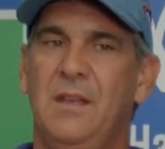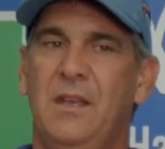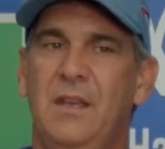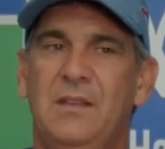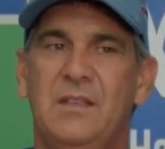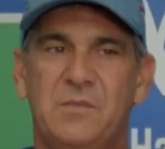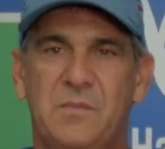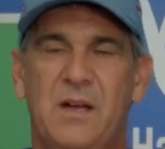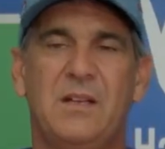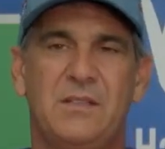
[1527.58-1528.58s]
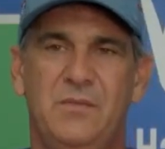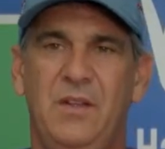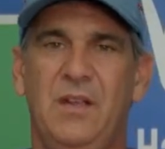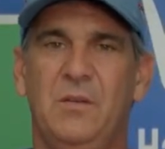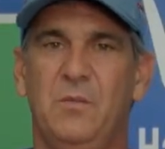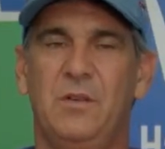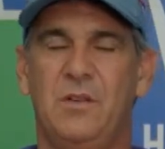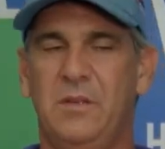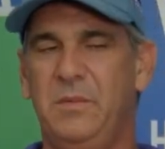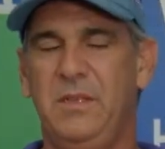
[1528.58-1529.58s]
And this box of air, we're
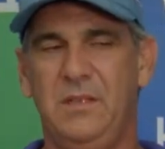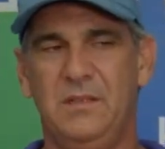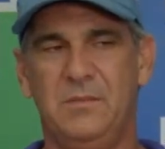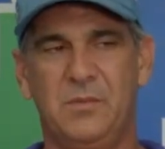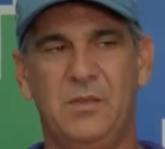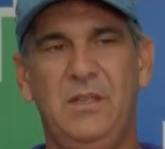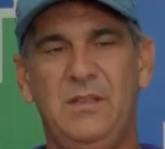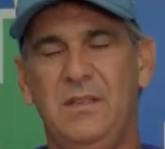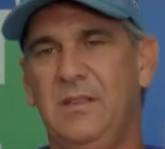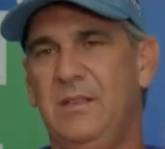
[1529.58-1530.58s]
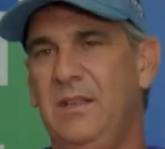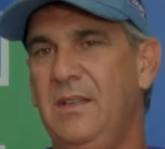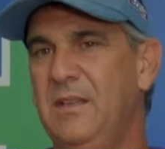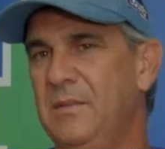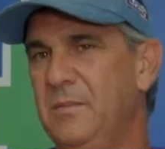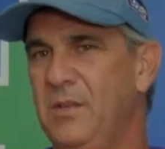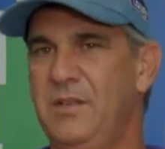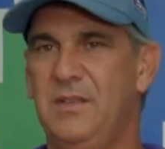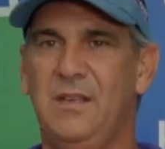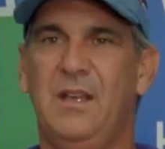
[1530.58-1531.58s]
going to be breathing in,
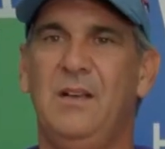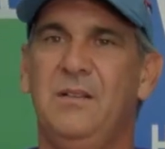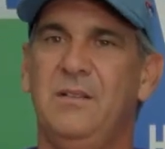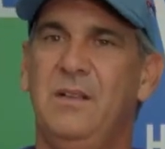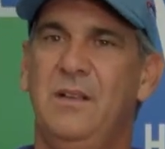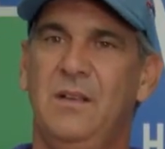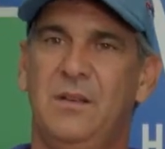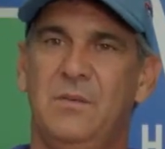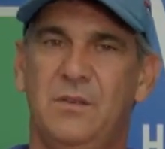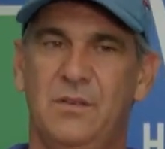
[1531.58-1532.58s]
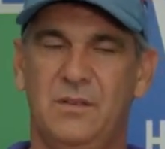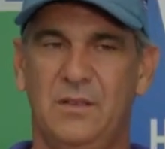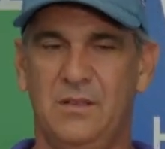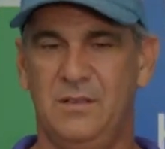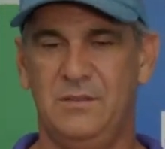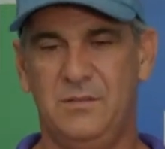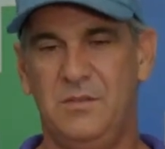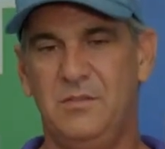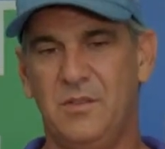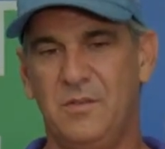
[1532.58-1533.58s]
breathing out. We're
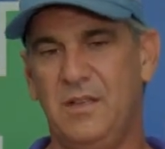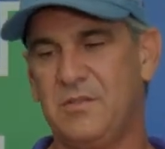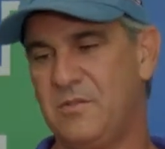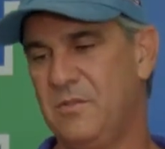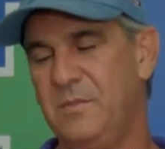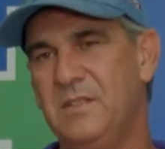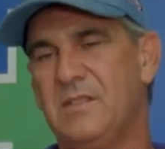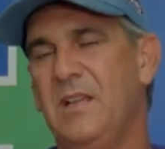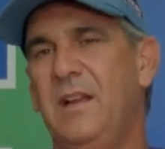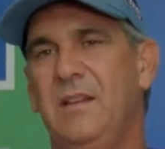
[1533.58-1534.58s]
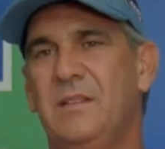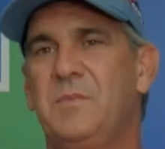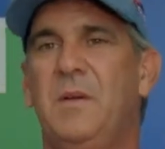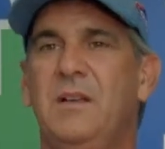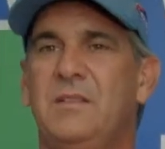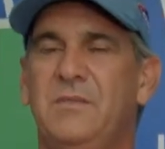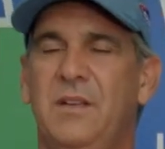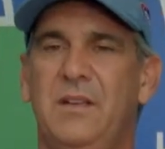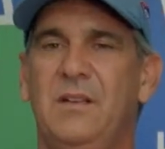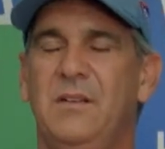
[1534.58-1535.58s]
using the restroom inside of this box of
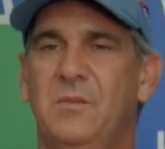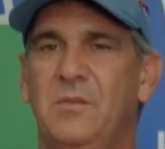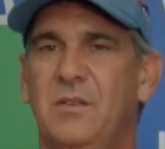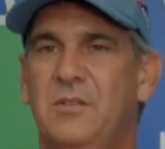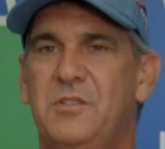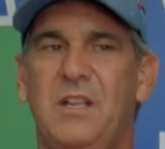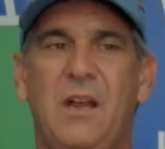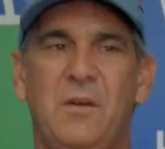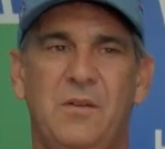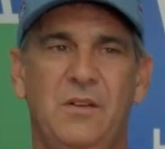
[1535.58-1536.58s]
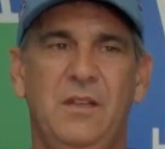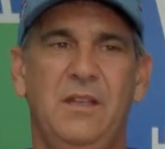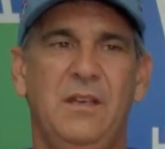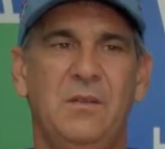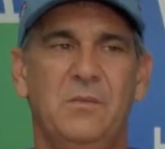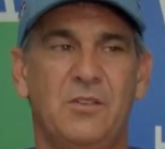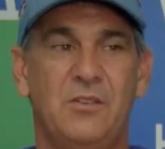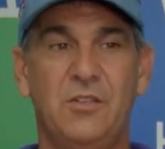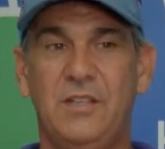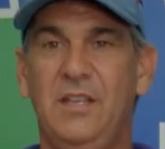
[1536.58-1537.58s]
air. We're showering in it. We're
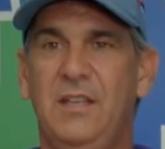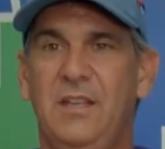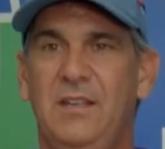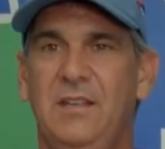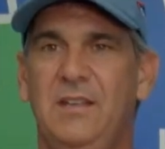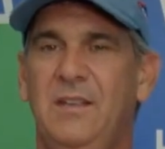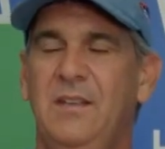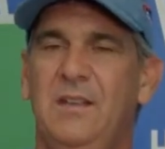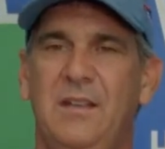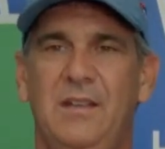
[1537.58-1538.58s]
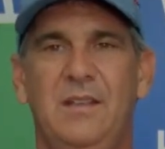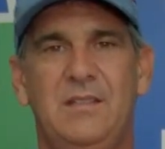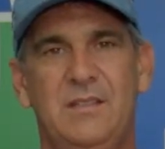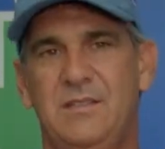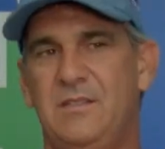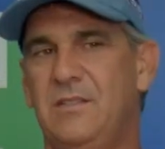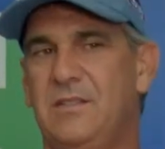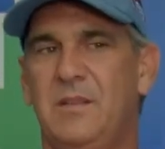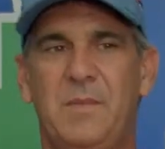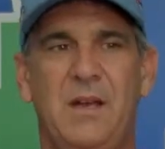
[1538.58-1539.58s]
cooking in it. And it's
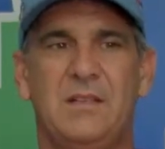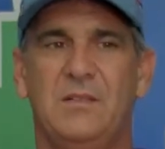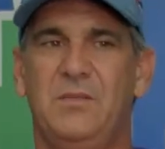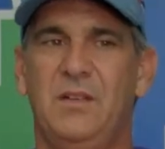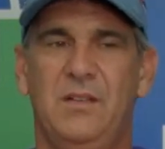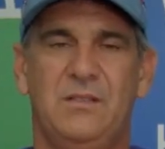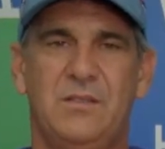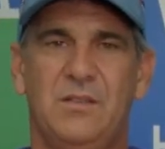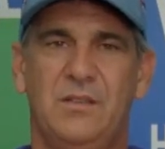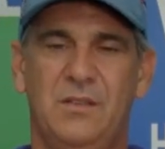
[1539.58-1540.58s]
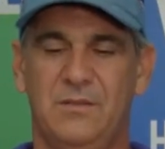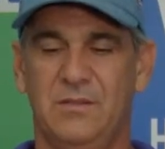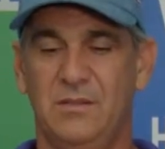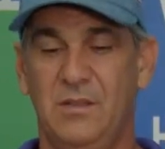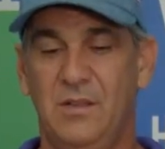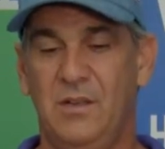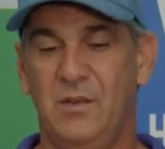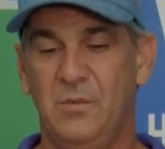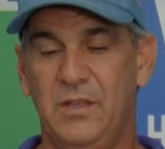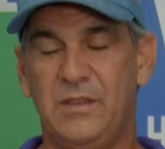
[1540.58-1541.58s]
just a box of air that's turning over.
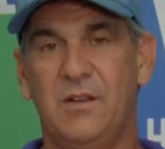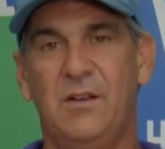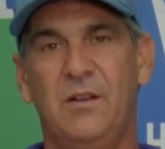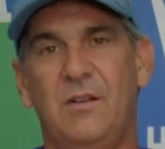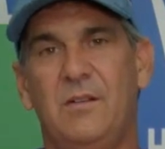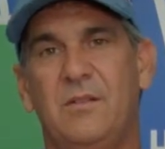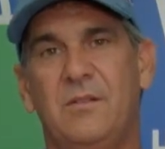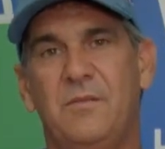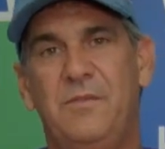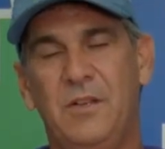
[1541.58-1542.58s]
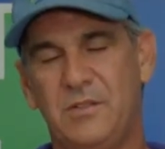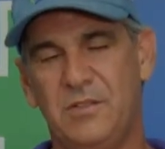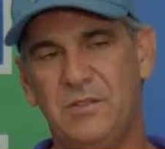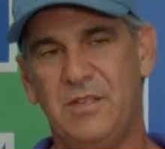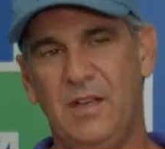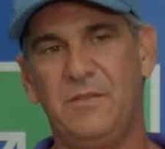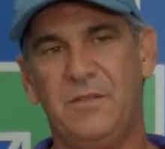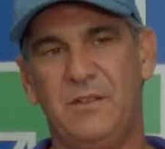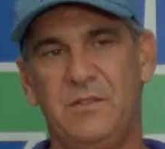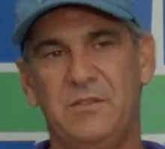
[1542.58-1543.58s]
With our filters, air
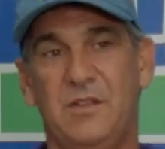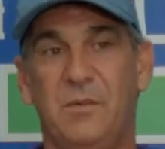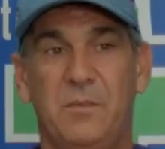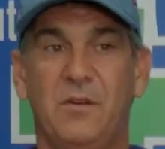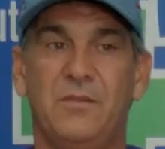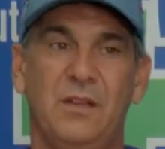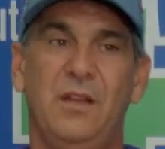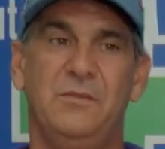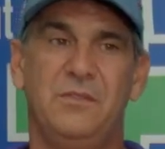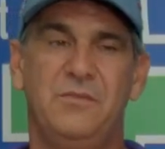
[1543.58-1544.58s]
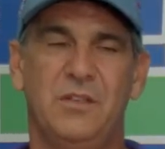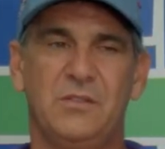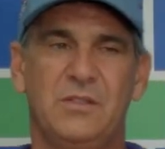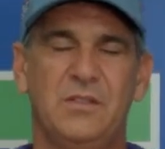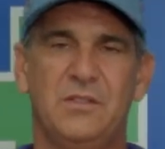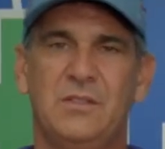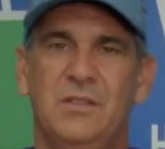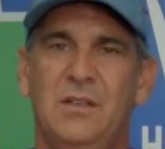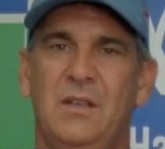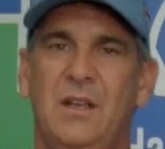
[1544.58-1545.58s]
filters, they're MERV 11 filters,
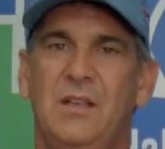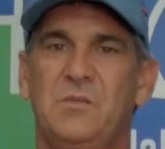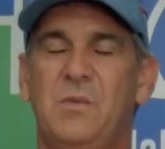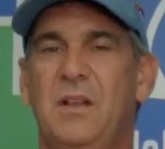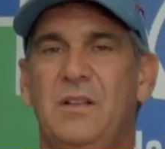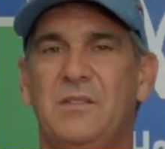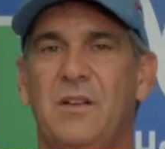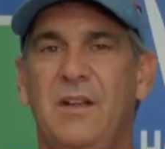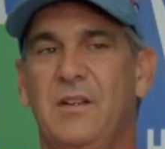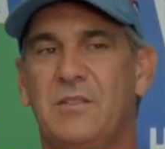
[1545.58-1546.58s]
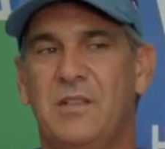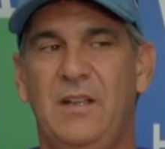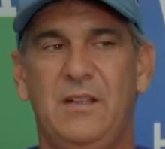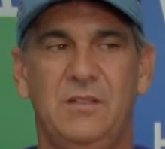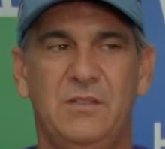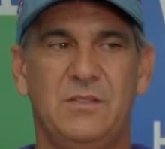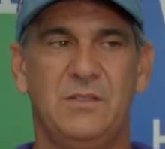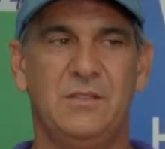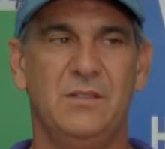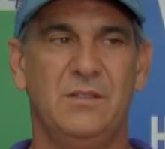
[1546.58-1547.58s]
as well as our air
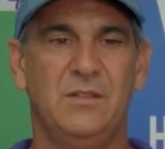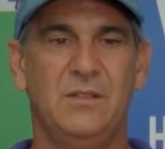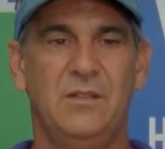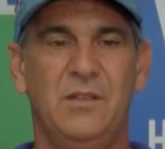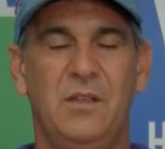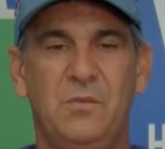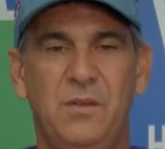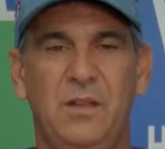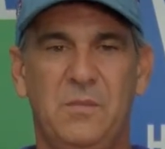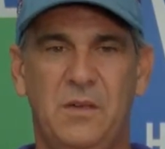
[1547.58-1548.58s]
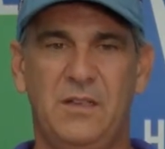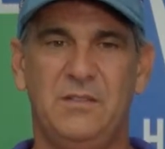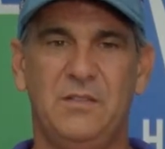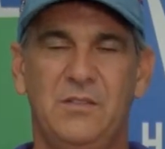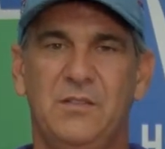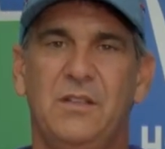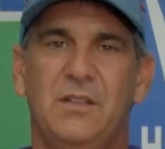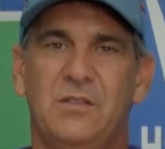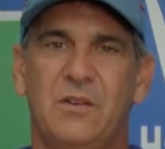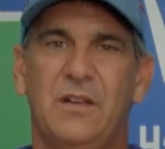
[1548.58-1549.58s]
cyclers. They really monitor your
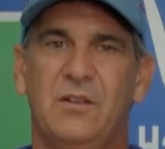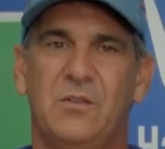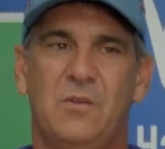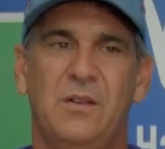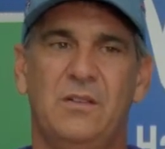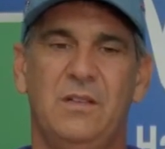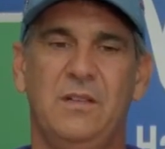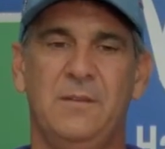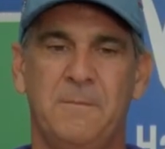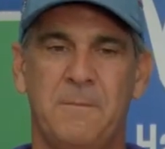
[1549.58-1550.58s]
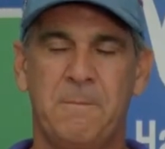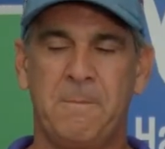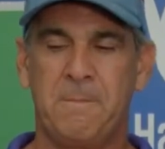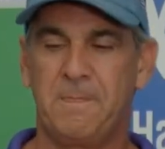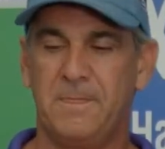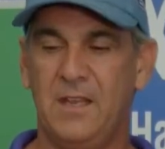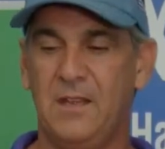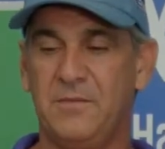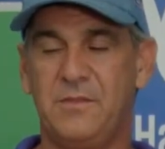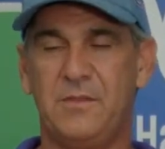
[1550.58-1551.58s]
indoor air quality. They
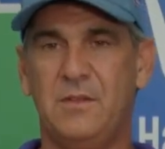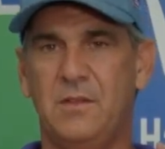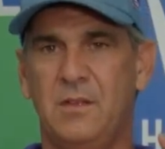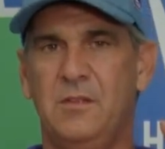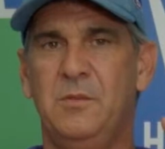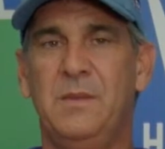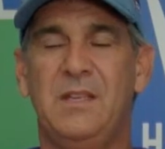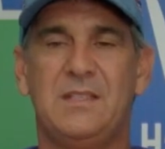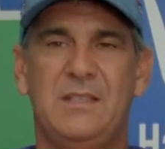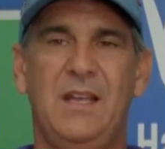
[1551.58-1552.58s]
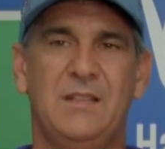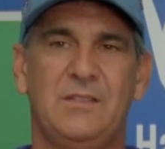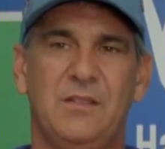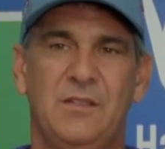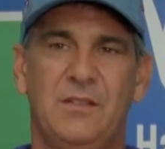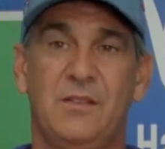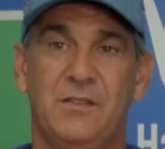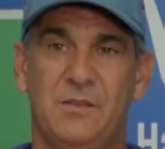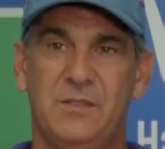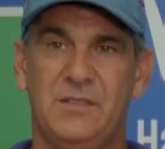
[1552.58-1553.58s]
have humidistats on the
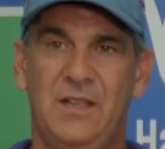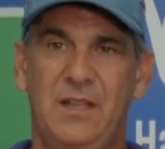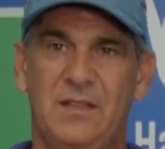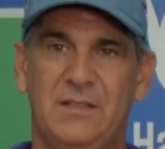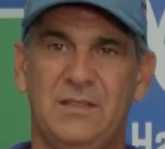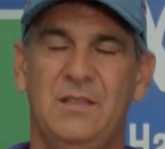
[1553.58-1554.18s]
thermostats.